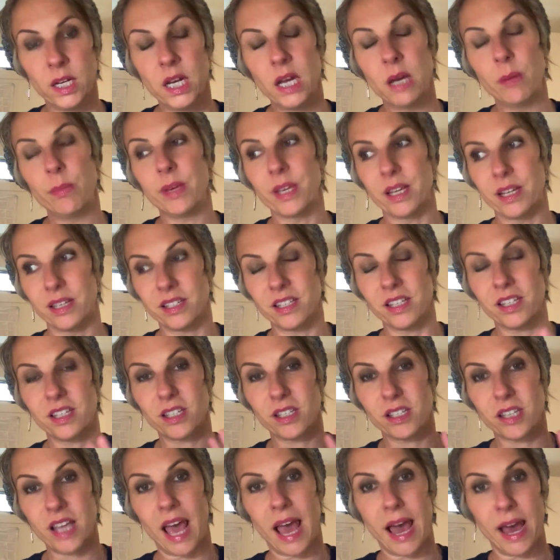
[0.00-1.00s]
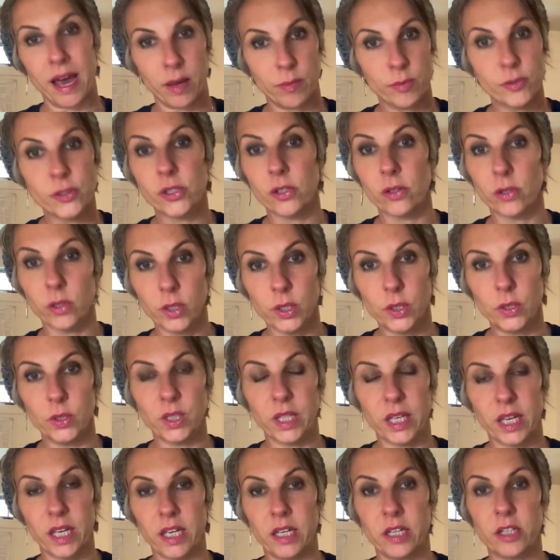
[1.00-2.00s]
because this is
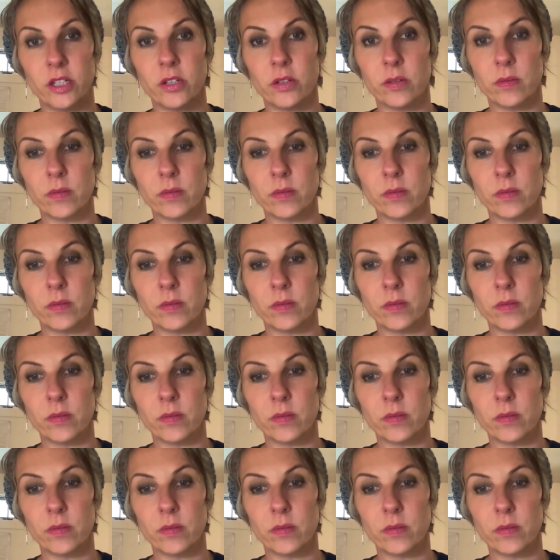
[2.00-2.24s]
absolutely